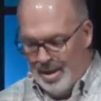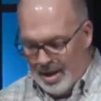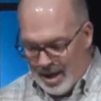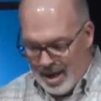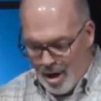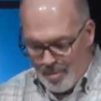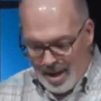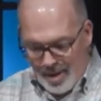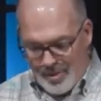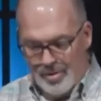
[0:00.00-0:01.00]
and help
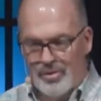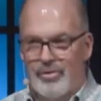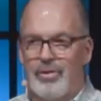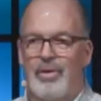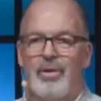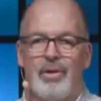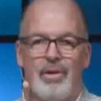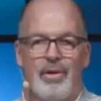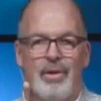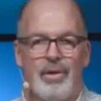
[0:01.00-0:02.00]
others
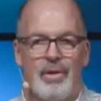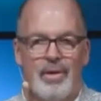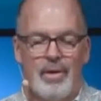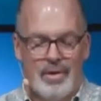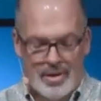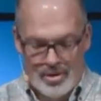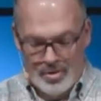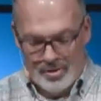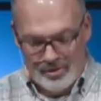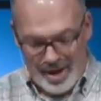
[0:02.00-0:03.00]
to do
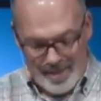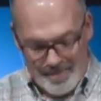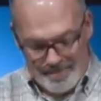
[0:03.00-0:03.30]
the same.